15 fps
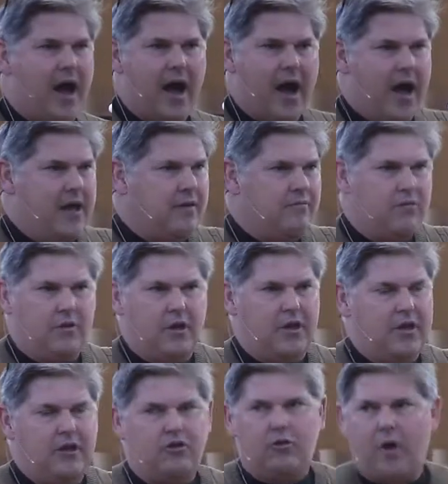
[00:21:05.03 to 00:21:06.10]
I
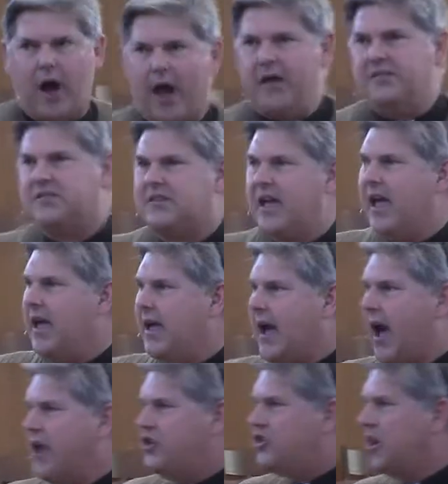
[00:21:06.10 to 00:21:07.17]
either I say
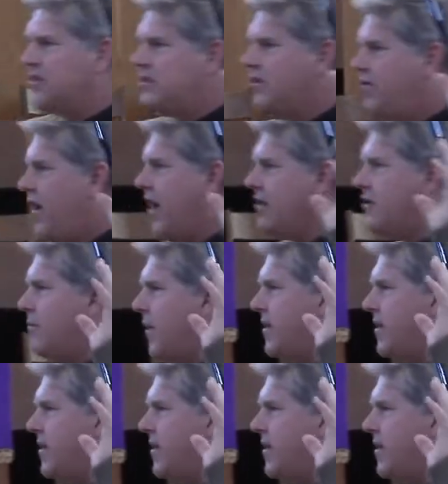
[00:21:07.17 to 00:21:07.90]
I justify it to